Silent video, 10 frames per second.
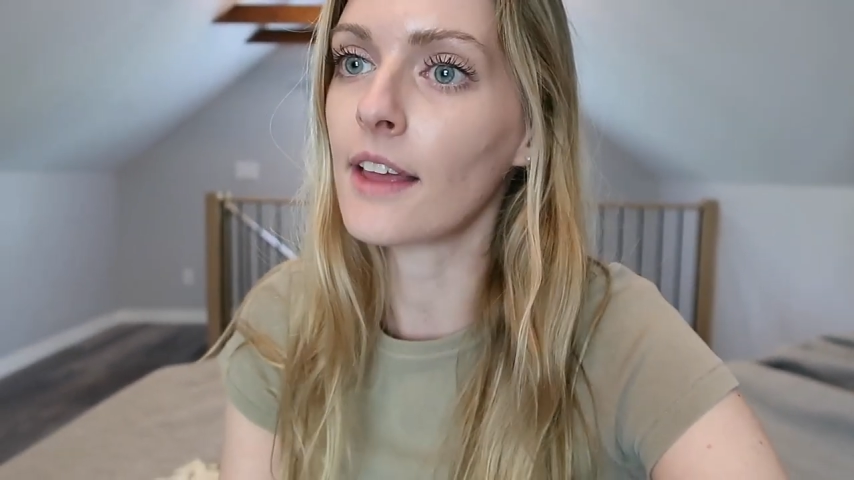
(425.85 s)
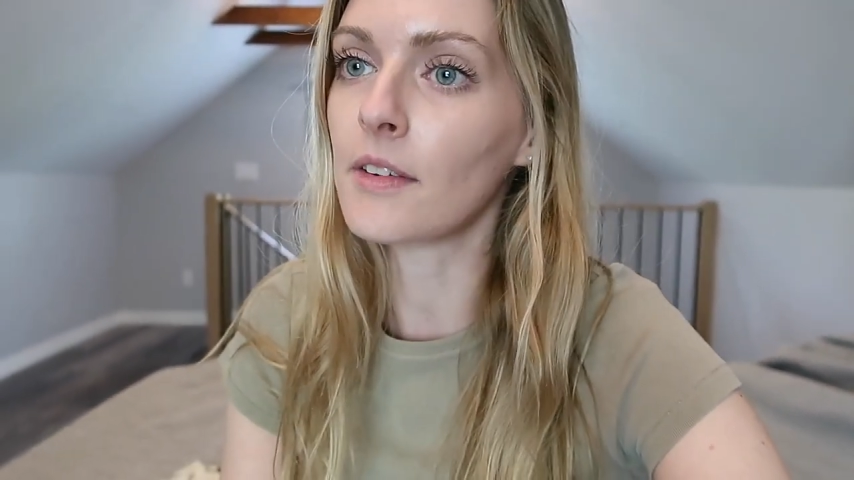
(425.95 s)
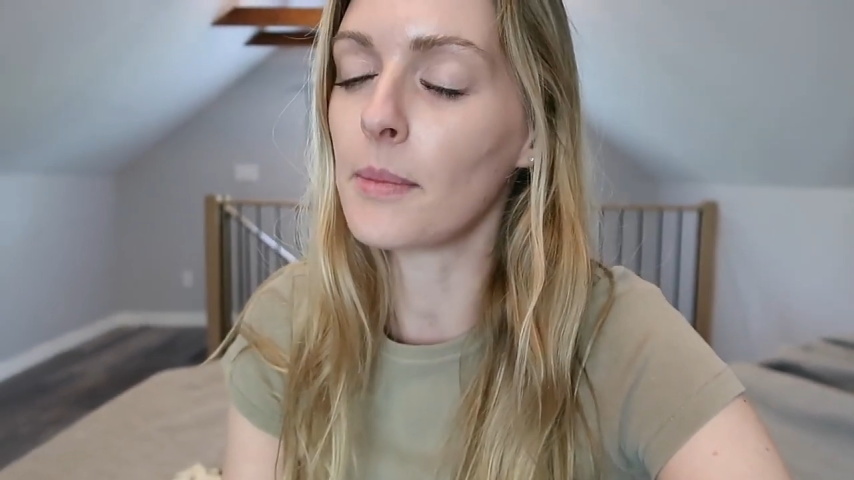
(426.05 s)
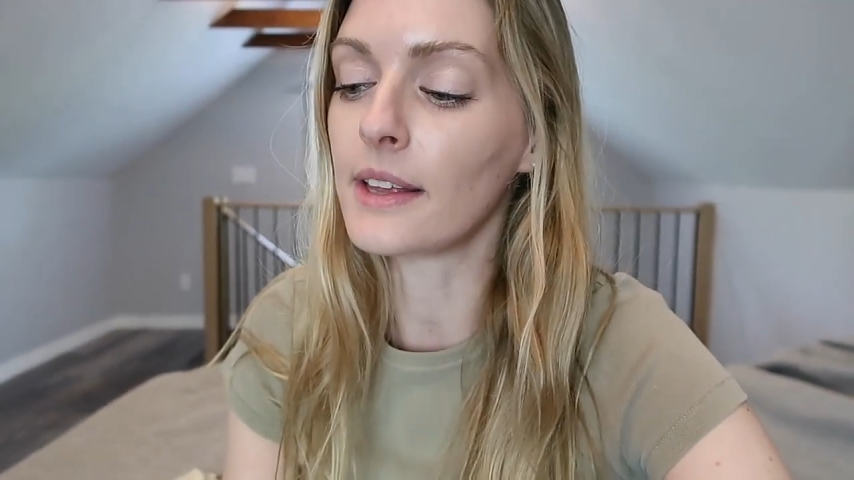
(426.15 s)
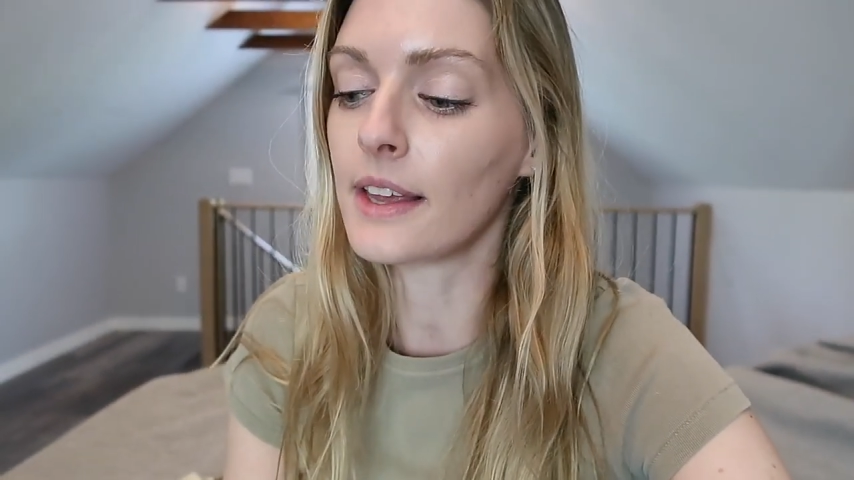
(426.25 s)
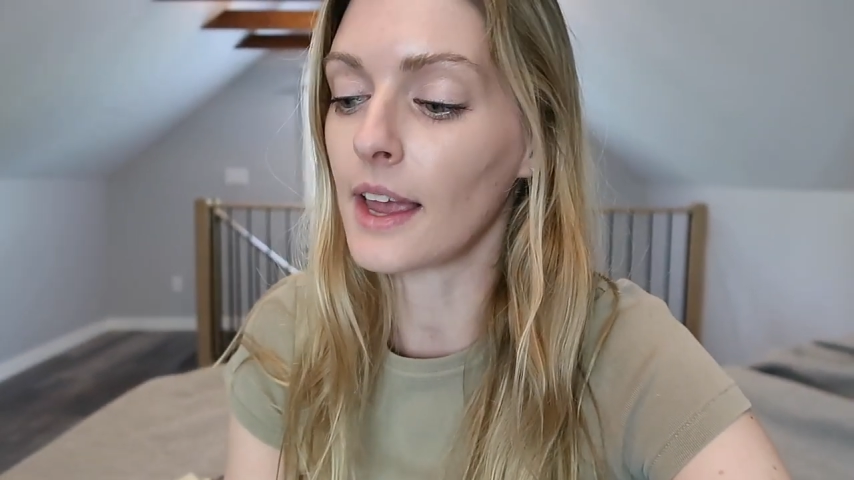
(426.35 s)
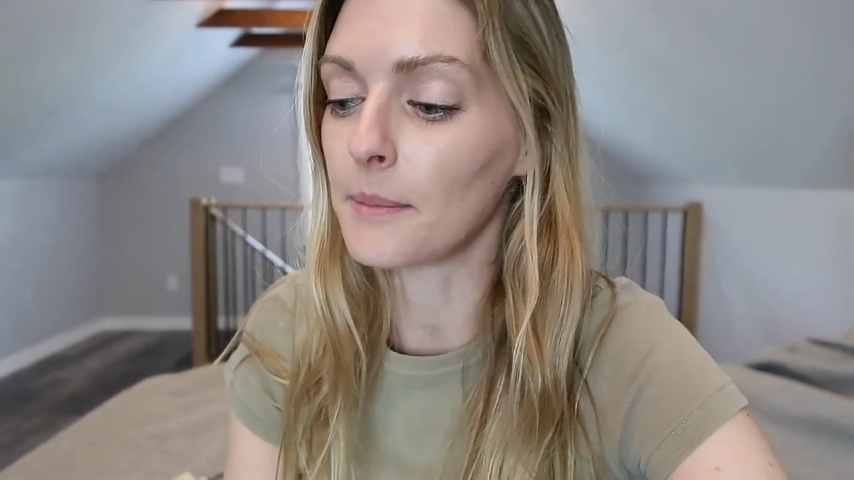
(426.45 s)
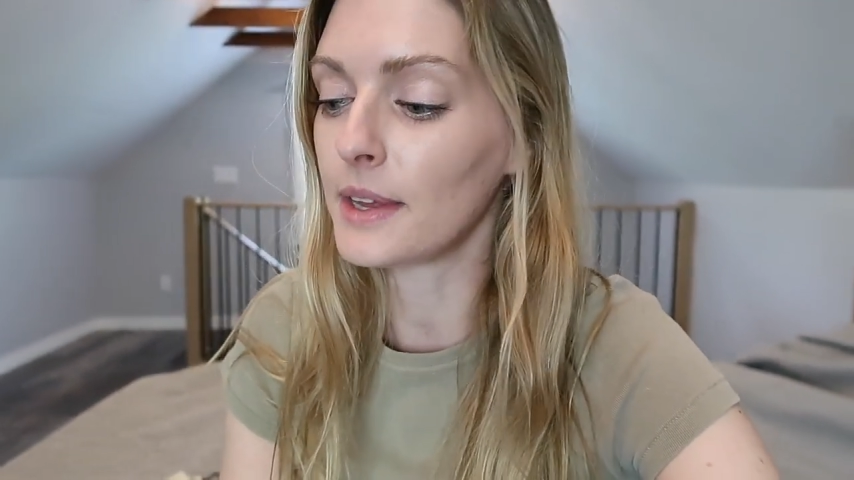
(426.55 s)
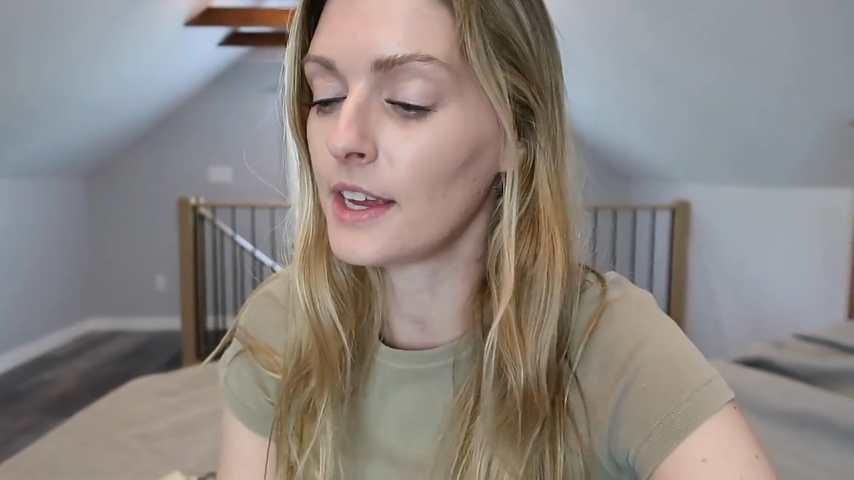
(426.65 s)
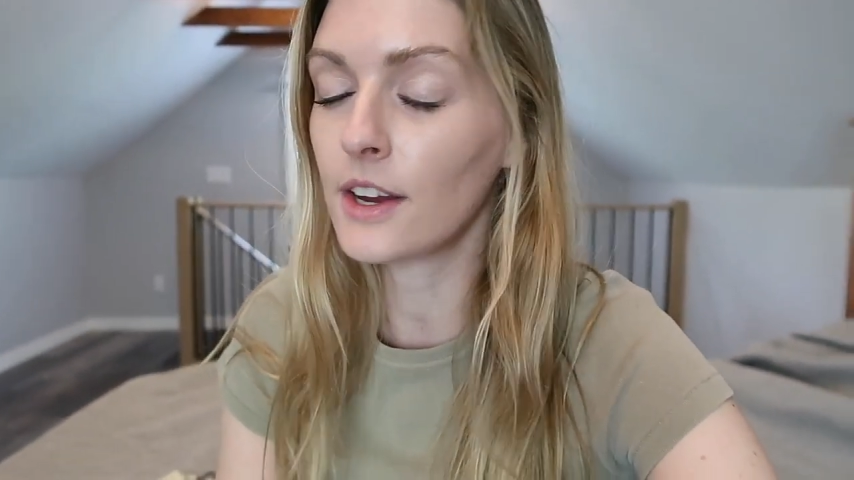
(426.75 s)
Everybody
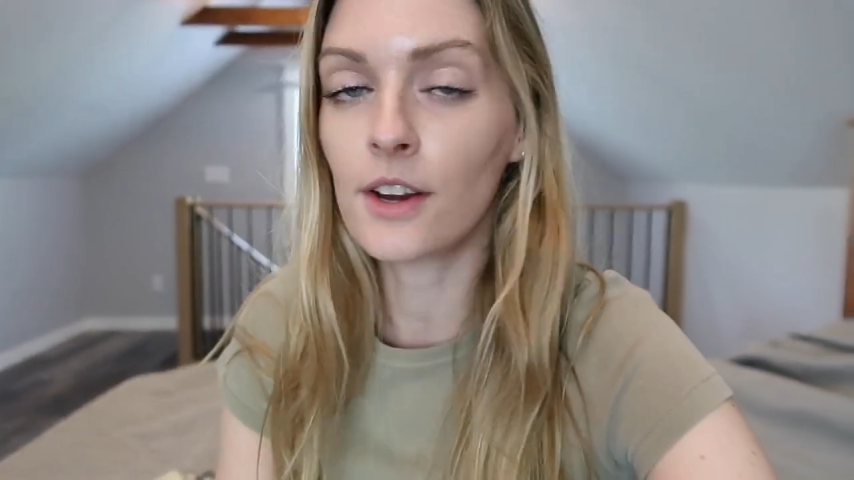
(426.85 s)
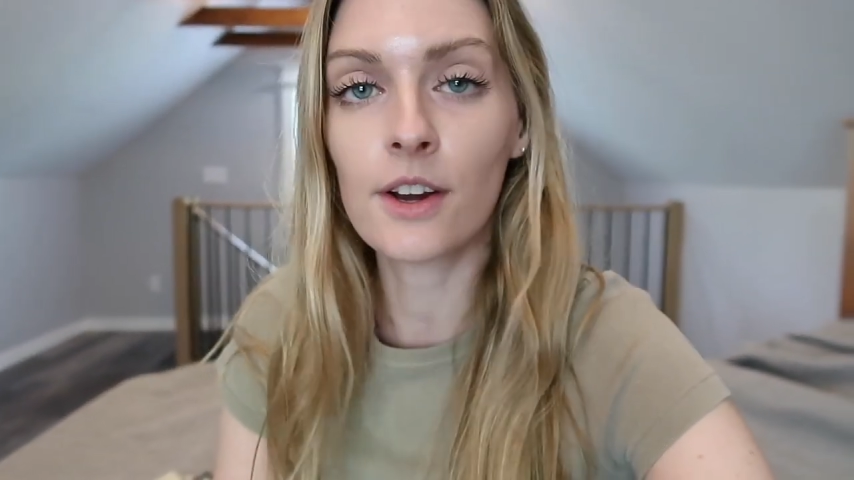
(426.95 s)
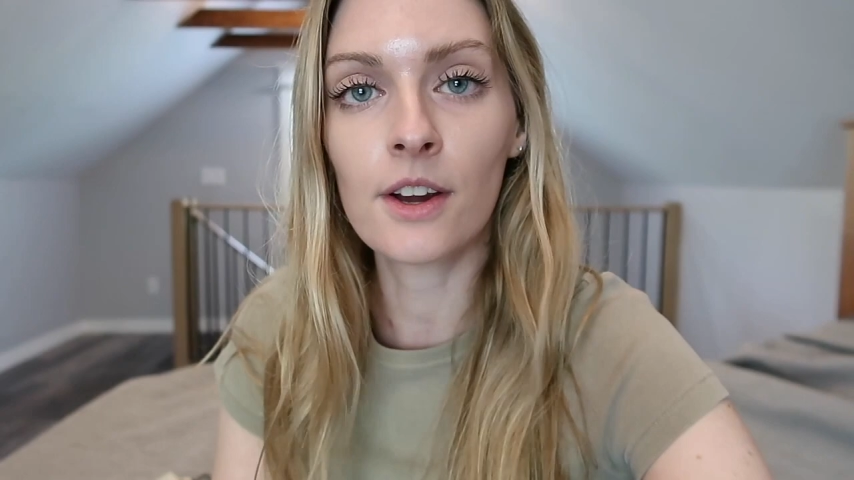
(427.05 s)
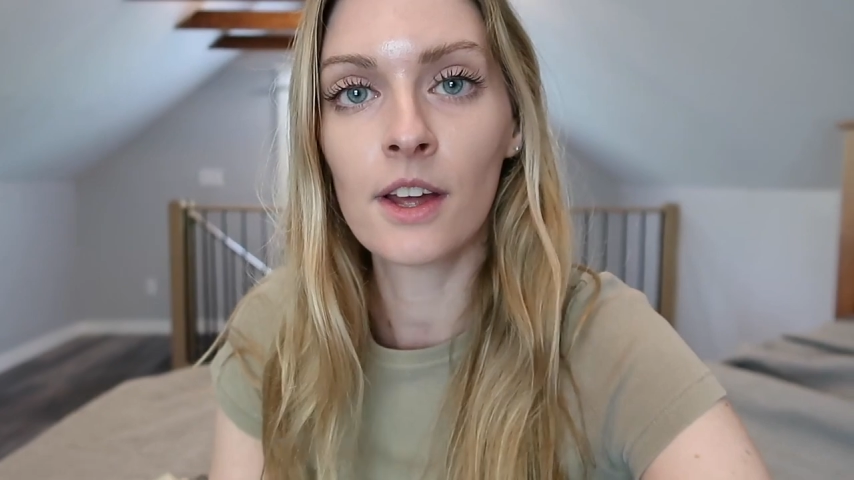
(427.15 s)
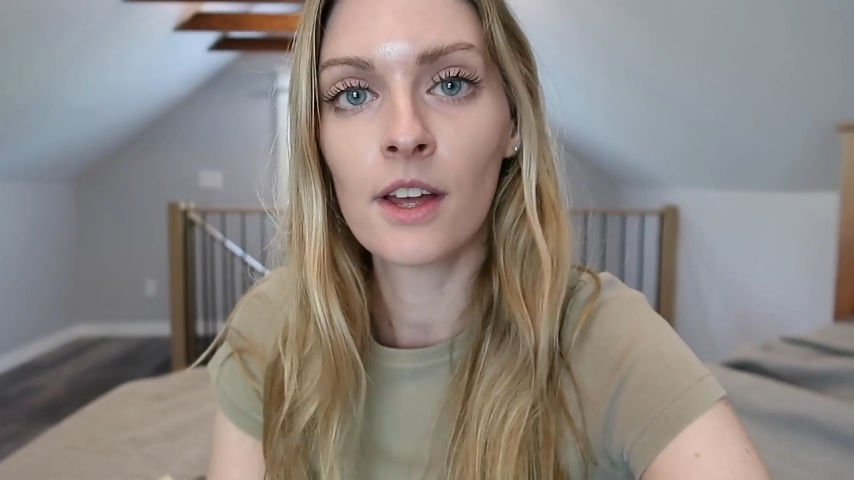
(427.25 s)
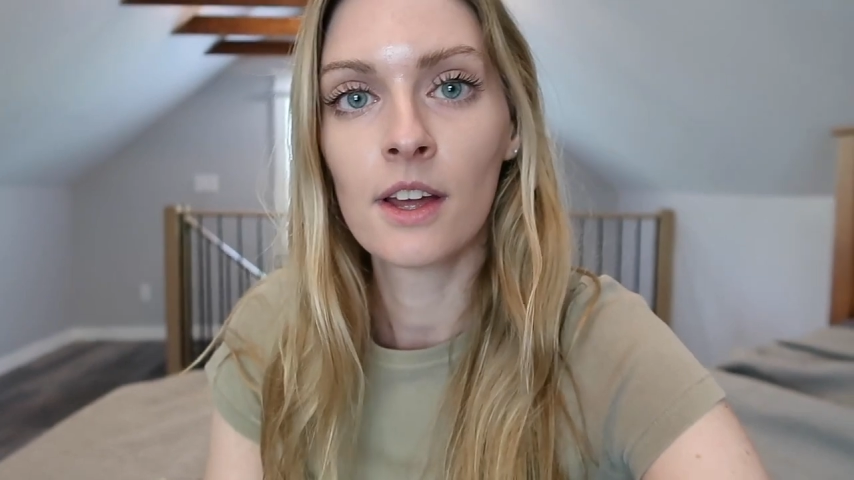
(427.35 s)
came here.